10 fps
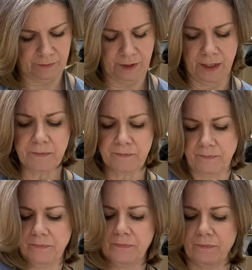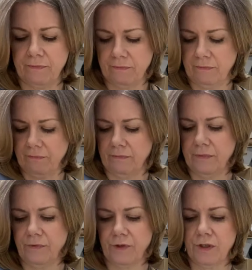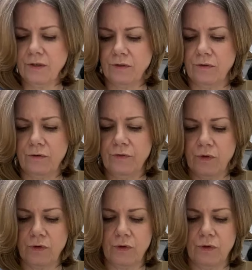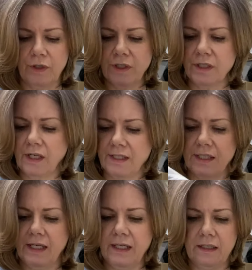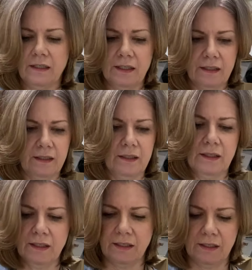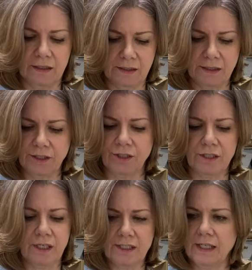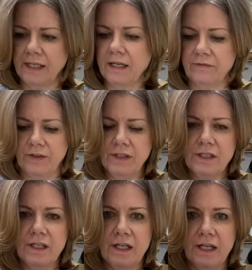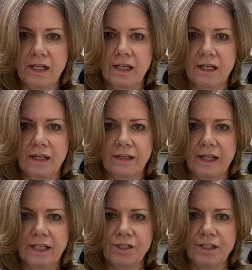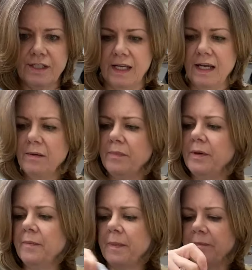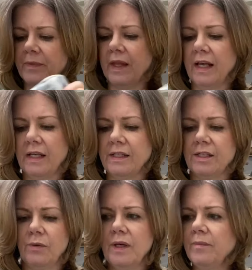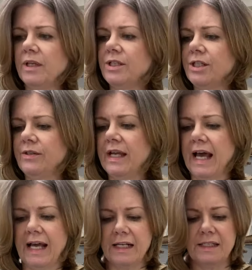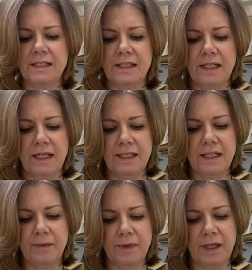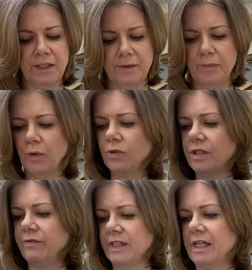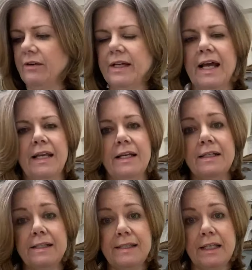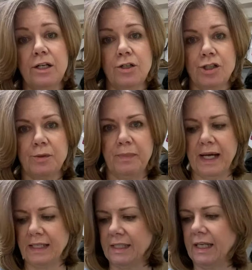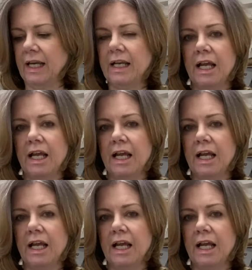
Yep, that's good. All 4 corners nicely, stitches nicely covered. And there's your zip. So what I'm going to do next is I'm going to pause the video again, stick a cushion pad in it,